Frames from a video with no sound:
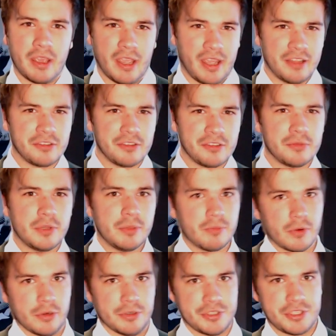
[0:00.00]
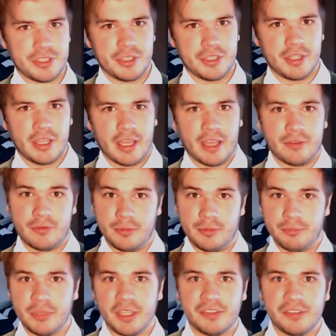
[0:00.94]
As we merge and
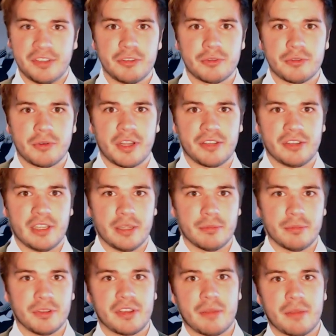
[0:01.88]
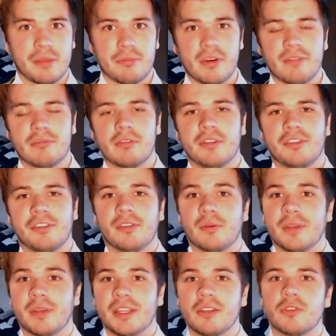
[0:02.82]
replace interest labels and preferences
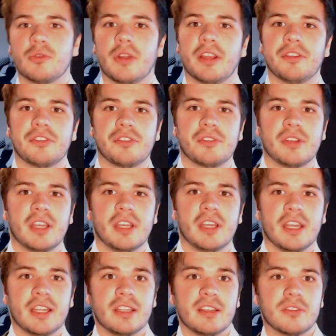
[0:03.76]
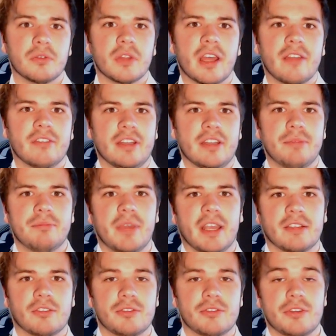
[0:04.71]
with interests, this will have an
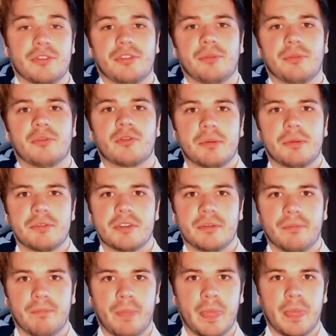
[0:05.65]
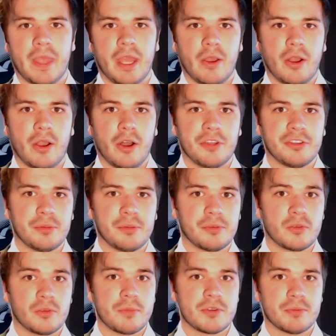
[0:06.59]
impact on your subscription. All
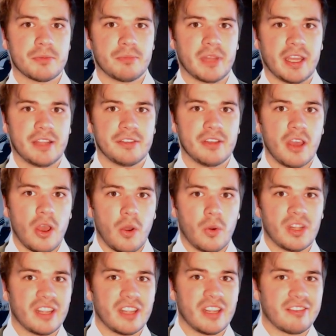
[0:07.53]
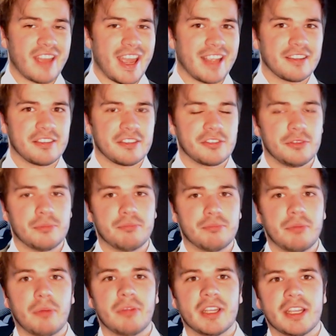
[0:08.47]
subscription plans will have access to
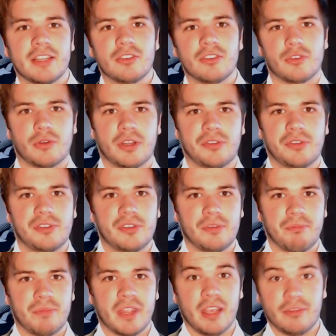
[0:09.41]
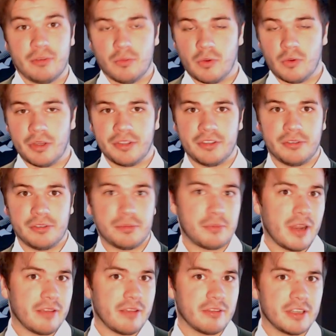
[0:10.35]
public interests. If you want to use
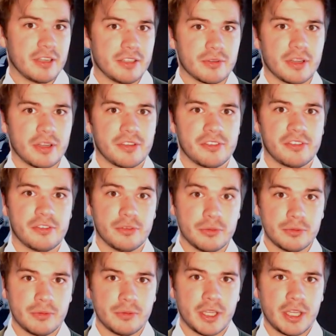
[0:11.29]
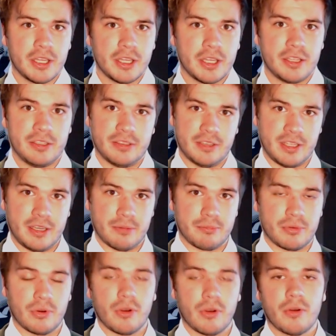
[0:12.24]
private interests too, you'll need a
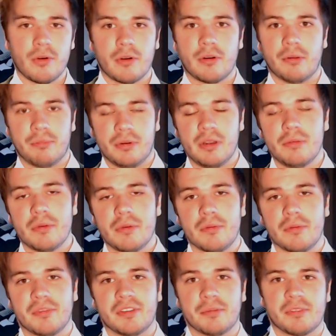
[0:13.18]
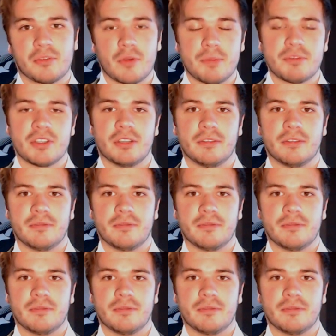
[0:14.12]
pro or a premium subscription.